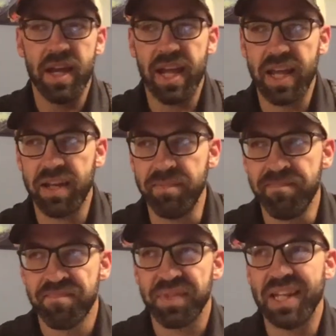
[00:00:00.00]
and
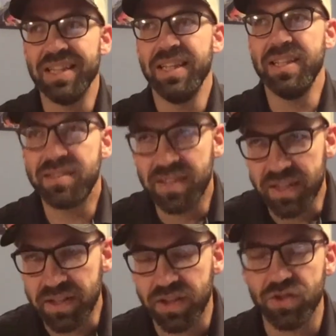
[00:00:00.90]

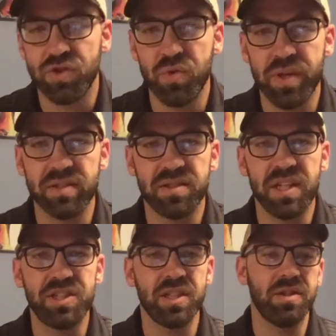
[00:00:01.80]
listen to his
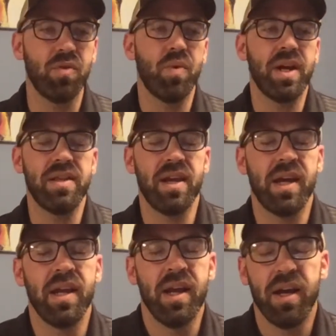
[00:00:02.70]
teaching the way
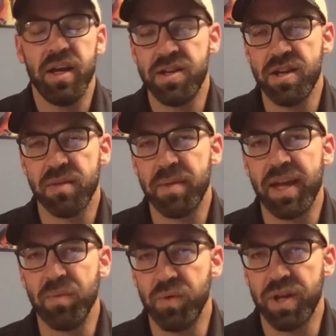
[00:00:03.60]
that a young
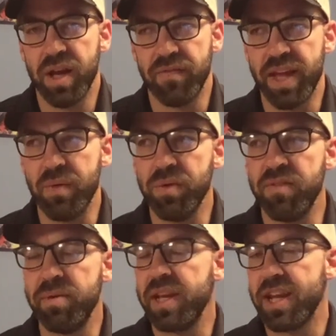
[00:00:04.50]
man would have. That would have
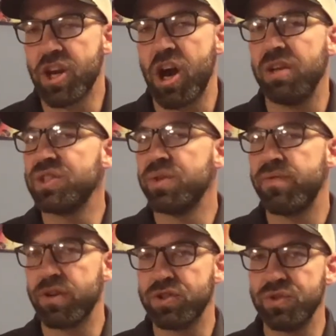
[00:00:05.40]
been a
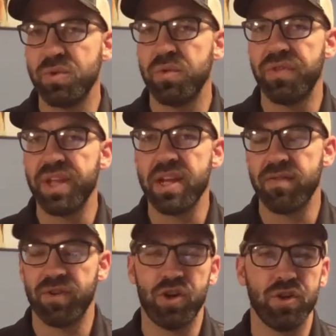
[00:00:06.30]
controversial thing
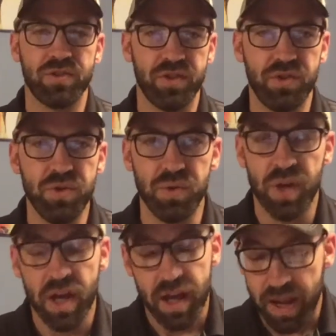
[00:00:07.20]
for her to do.
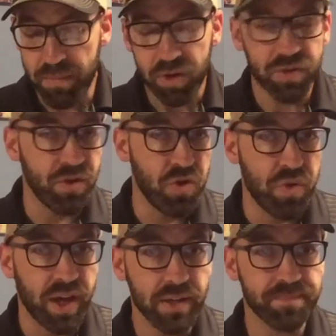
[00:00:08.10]
And Martha knew
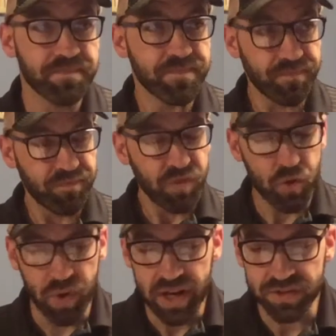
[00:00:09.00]
that,
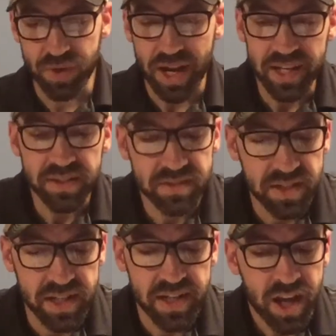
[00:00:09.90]
right? So I can
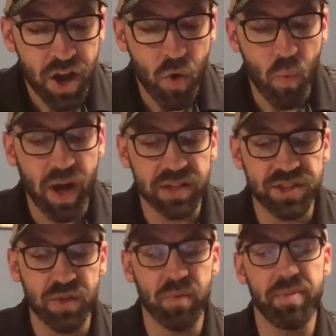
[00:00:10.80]
see why
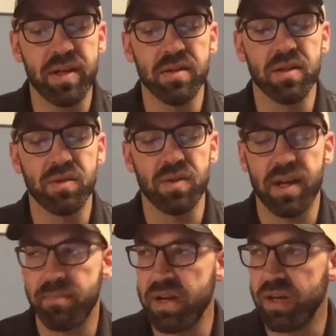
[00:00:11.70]
she would be a little
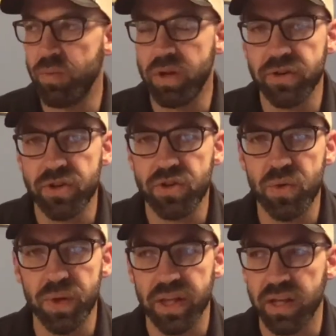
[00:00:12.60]
like, Mary, what are you
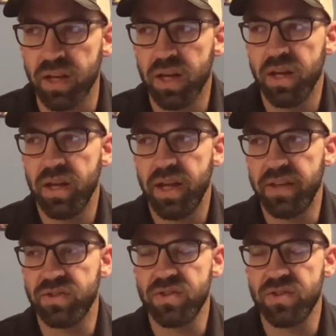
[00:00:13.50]
doing? Like, it's